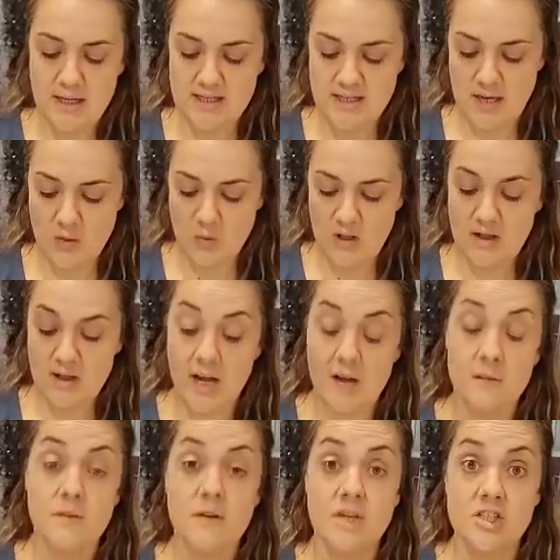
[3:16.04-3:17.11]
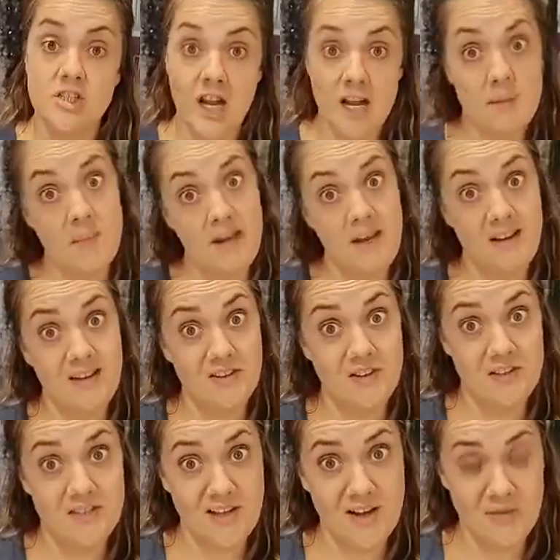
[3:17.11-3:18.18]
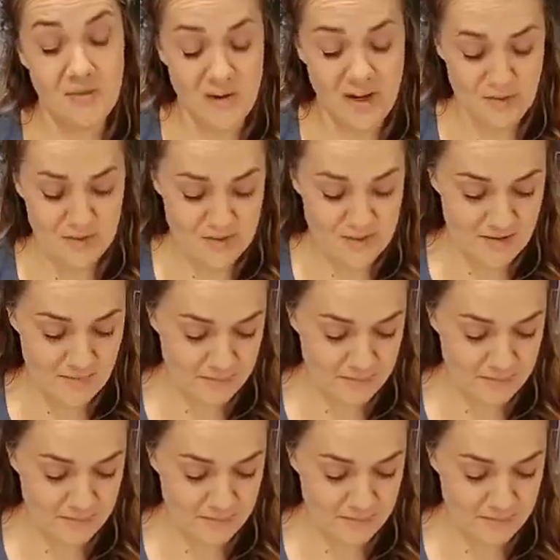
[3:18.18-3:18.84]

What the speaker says: Sent with love, JB, New South Wales.